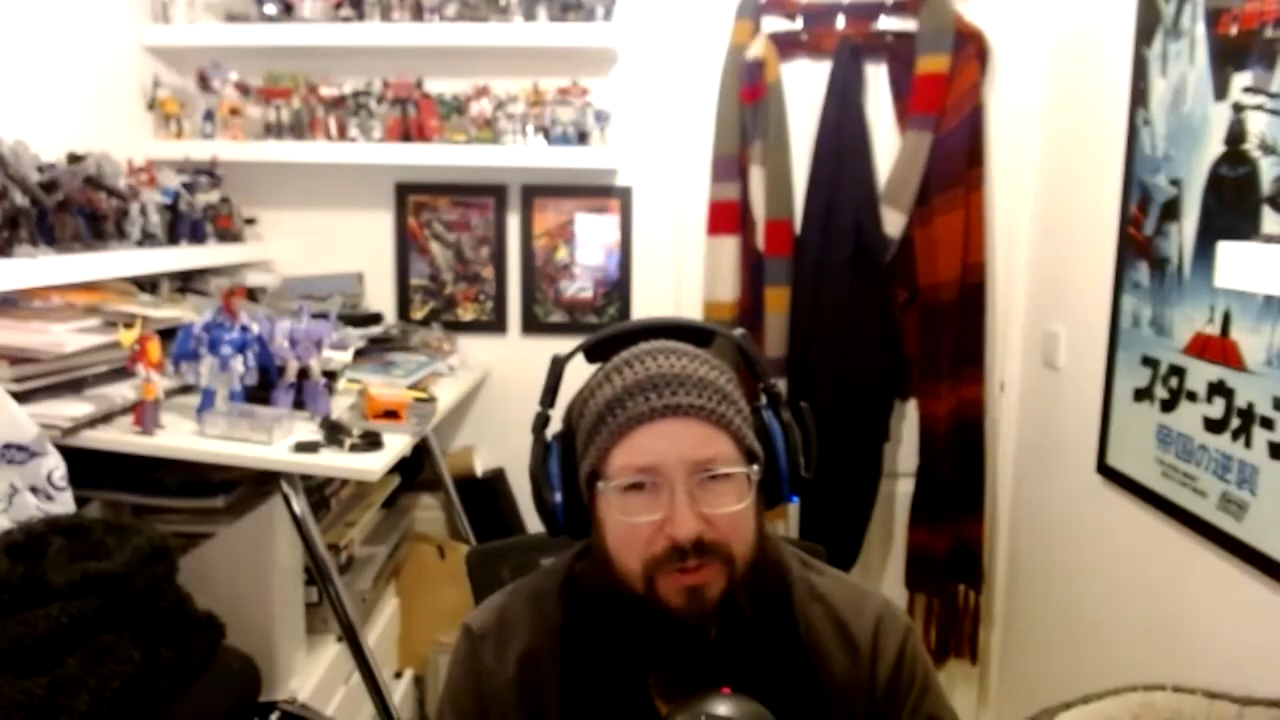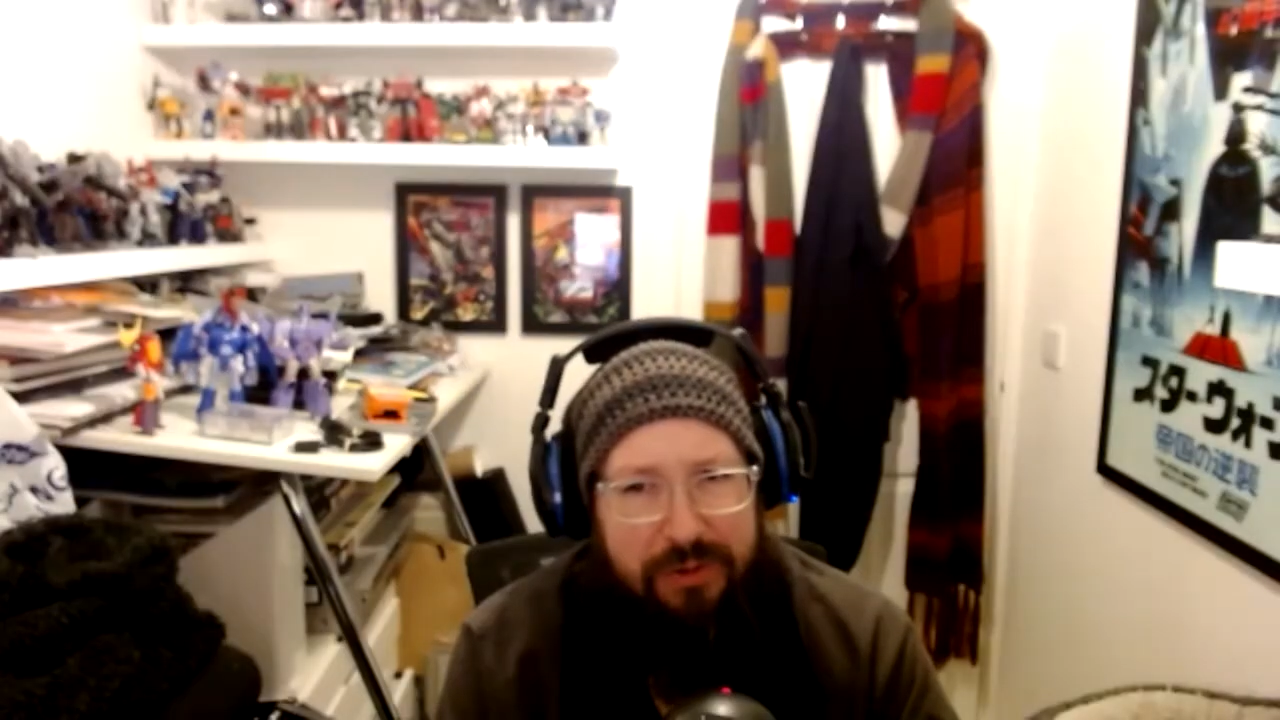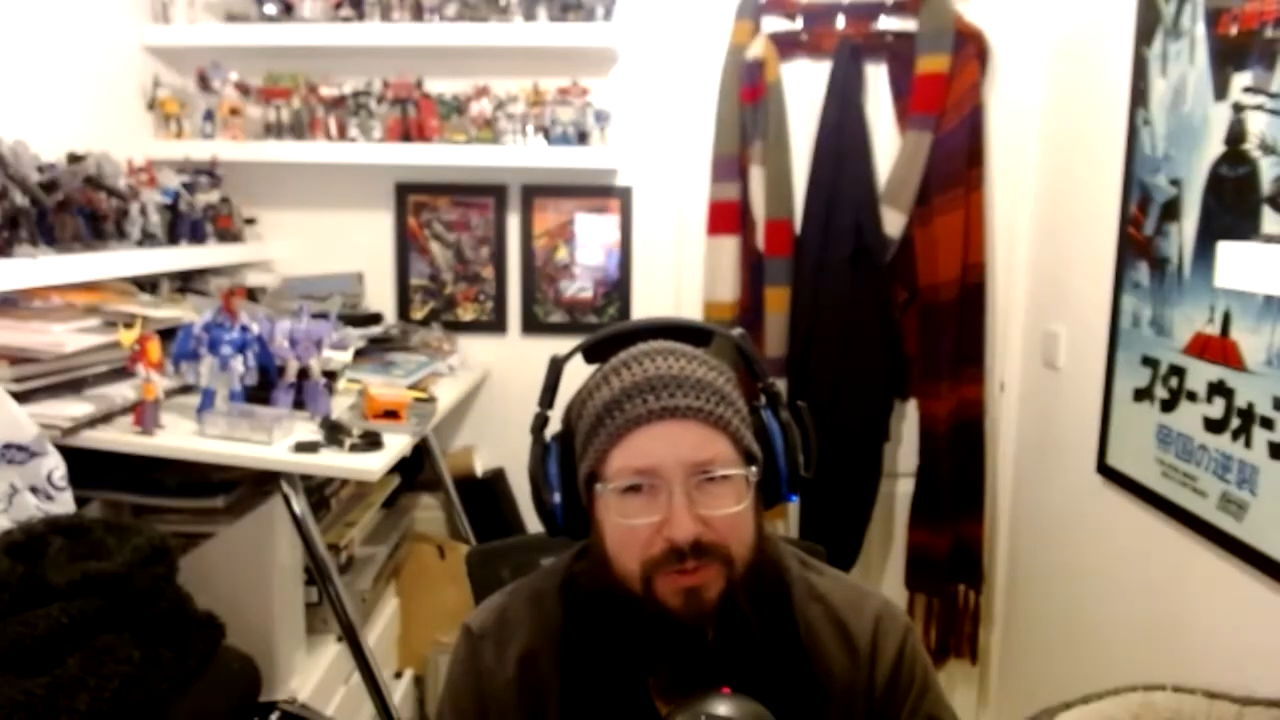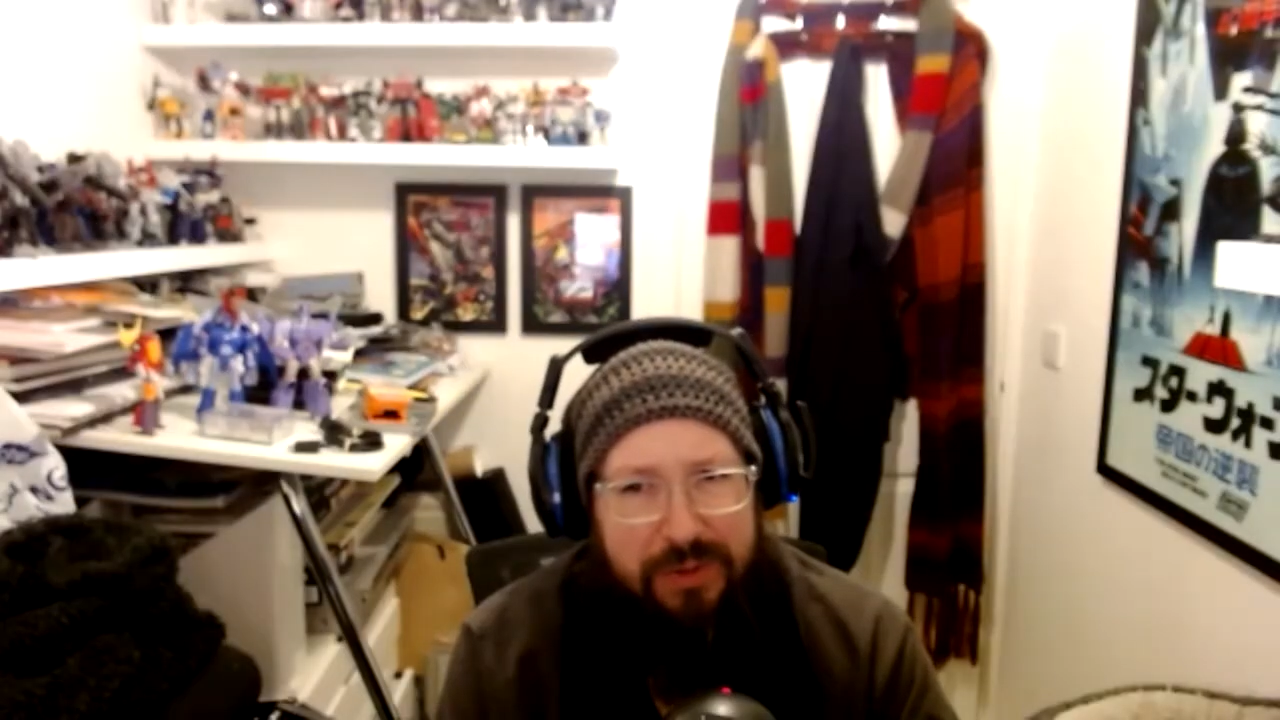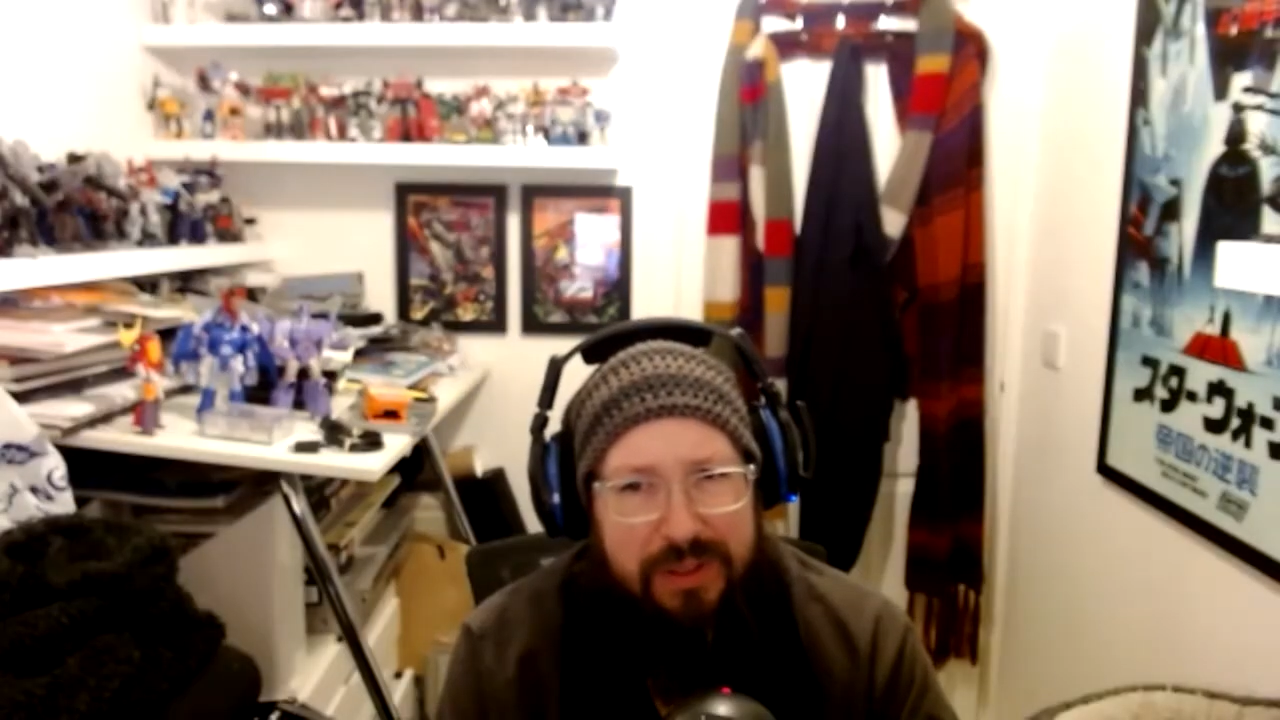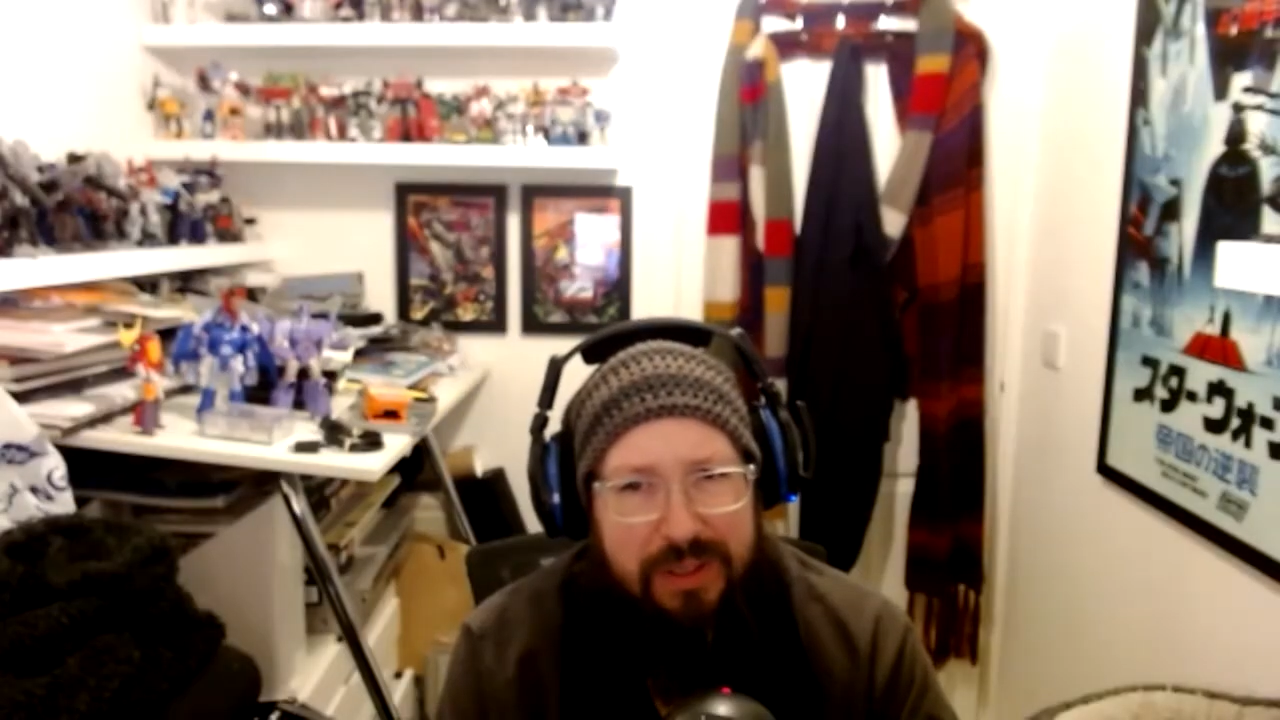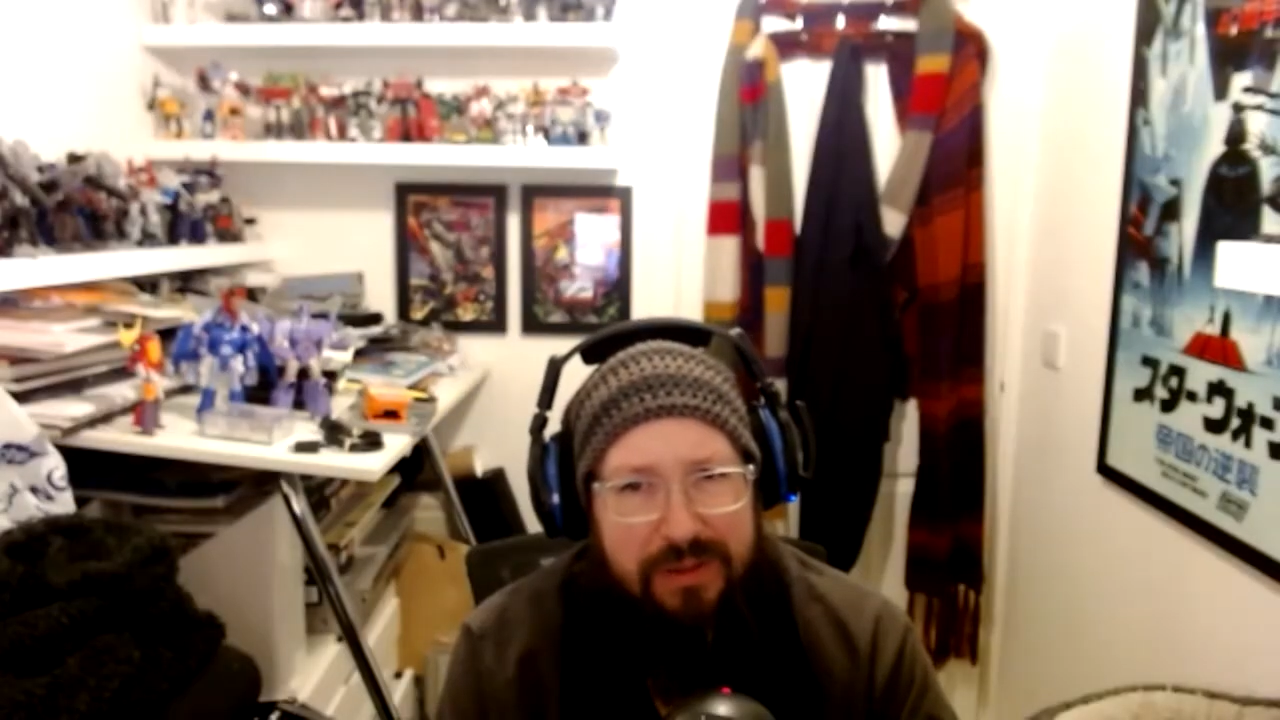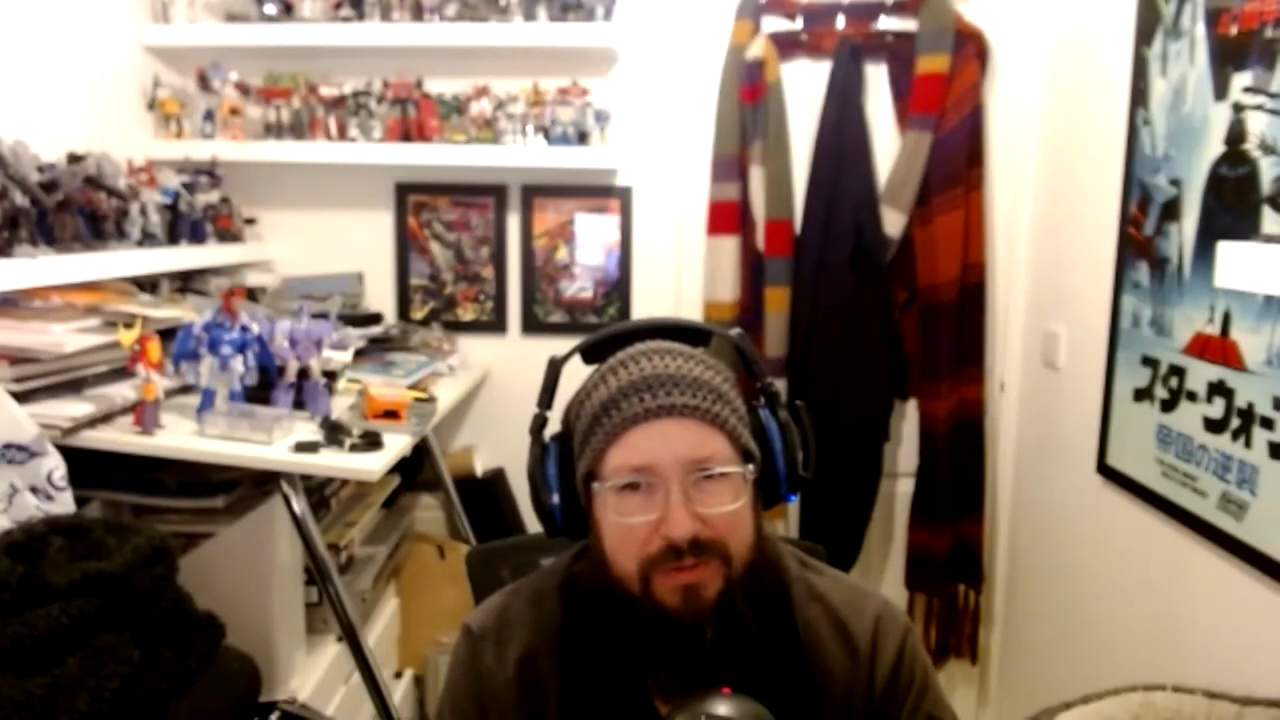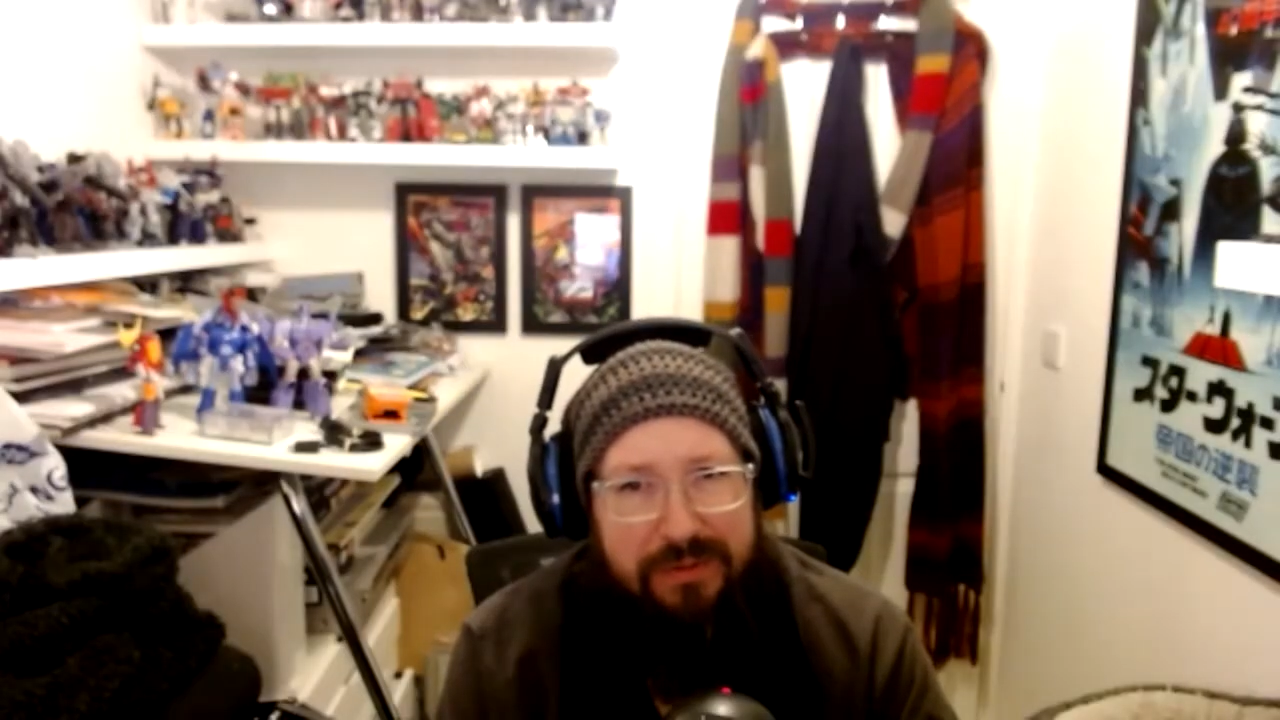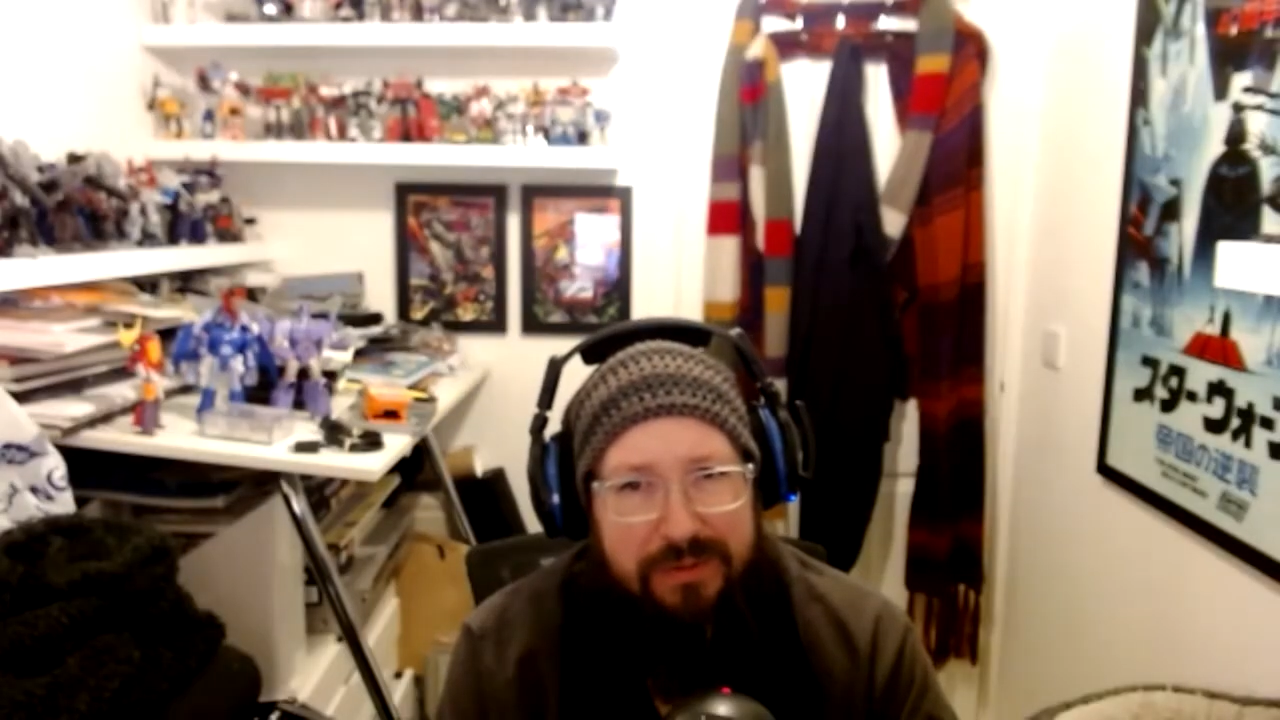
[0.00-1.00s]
Horse, so yeah.